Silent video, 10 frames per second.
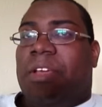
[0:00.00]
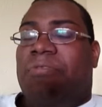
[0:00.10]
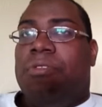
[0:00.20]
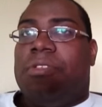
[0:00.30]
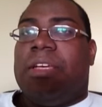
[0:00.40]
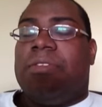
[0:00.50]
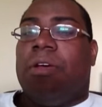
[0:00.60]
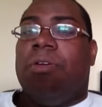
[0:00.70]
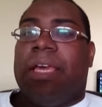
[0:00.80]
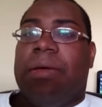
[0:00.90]
a few seconds,
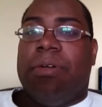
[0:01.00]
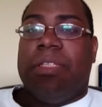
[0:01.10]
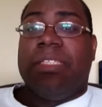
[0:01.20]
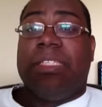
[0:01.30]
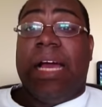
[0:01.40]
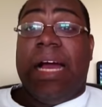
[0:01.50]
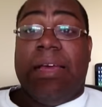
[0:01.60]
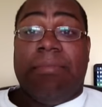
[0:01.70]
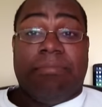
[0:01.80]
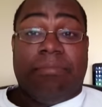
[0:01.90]
like, okay, well, this guy,